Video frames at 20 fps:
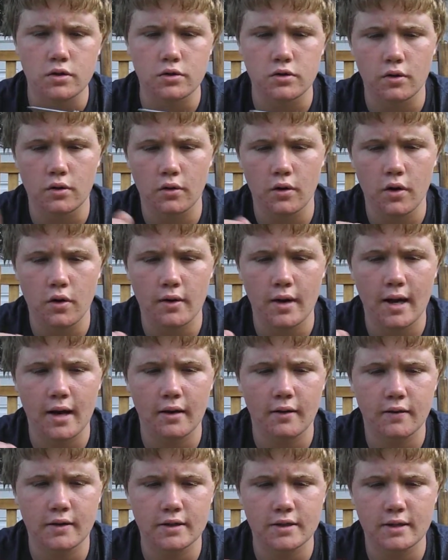so it'll go
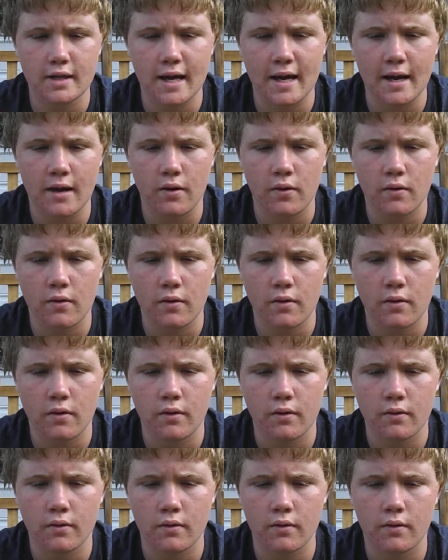down in this dowel.
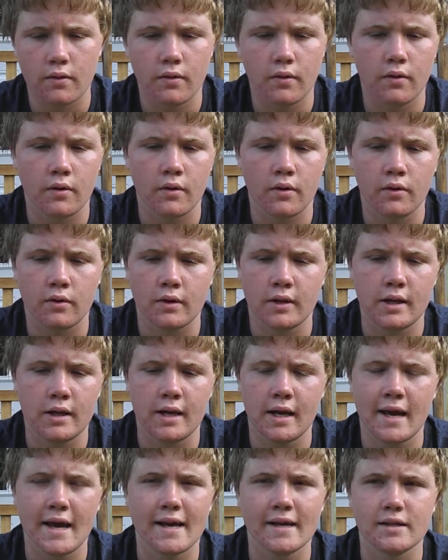
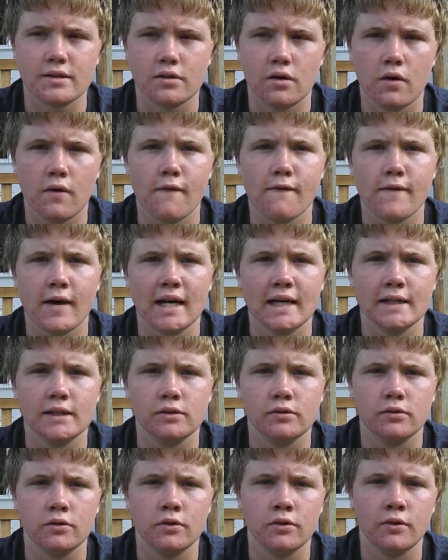Any hacksaw and
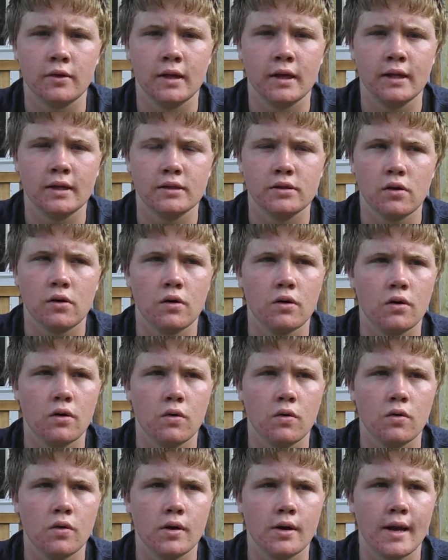vise will do that. It's hard to
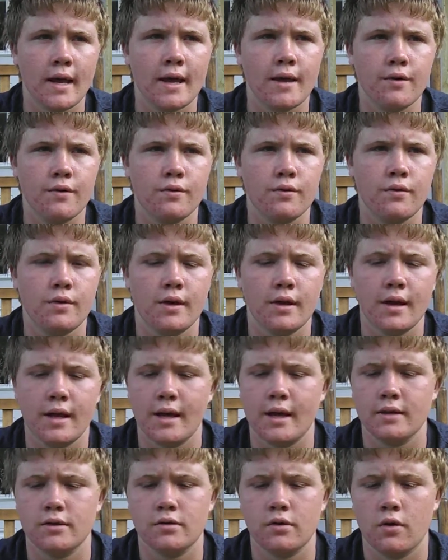hold a nail and
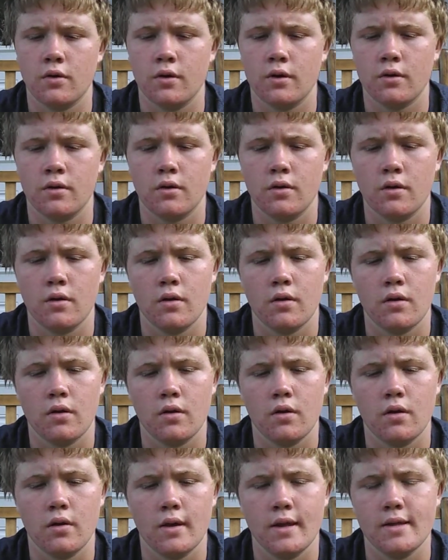hacksaw it.
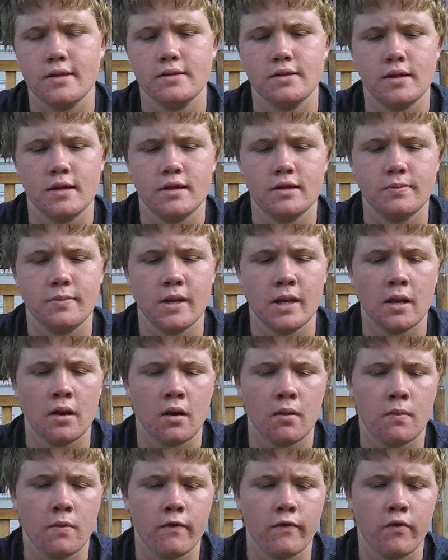It's been
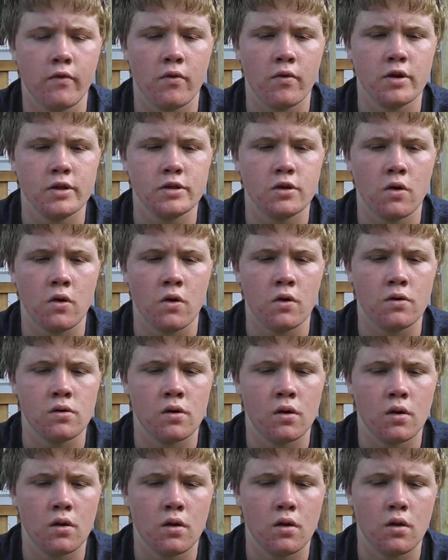done before. It's hard.
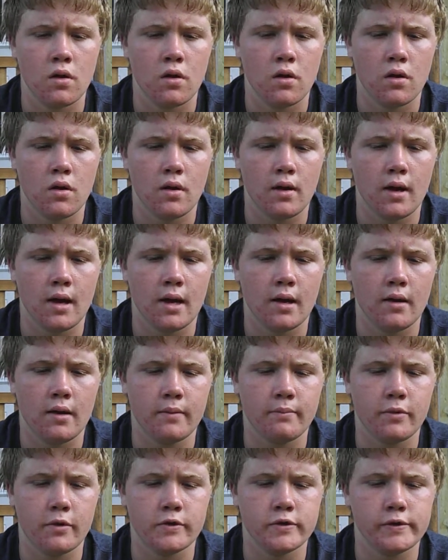
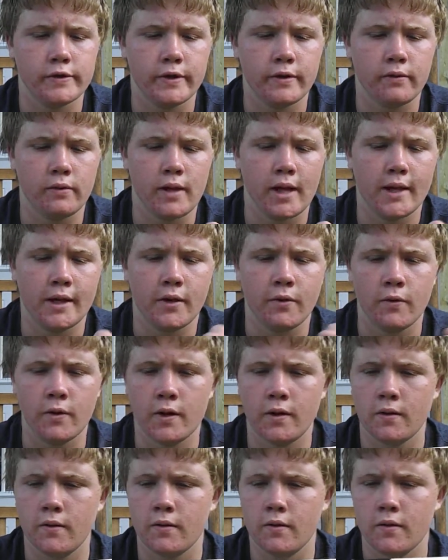I personally don't like doing
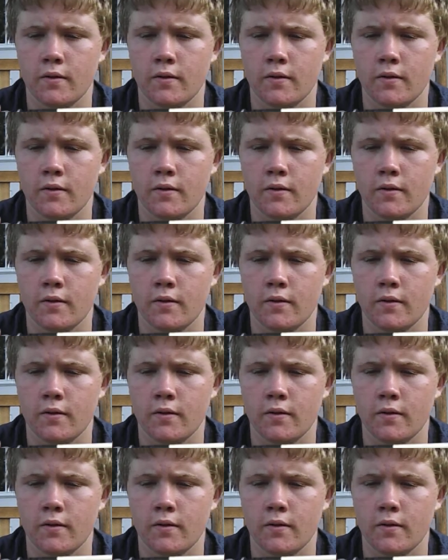it,